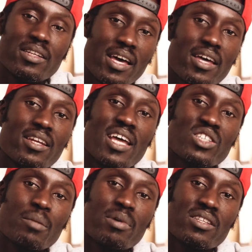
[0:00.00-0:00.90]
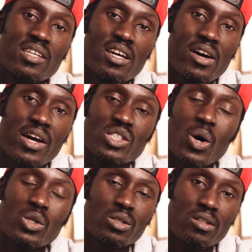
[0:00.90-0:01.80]
then next to the Bentayga is
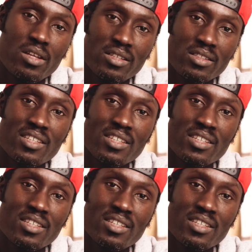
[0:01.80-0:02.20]
also this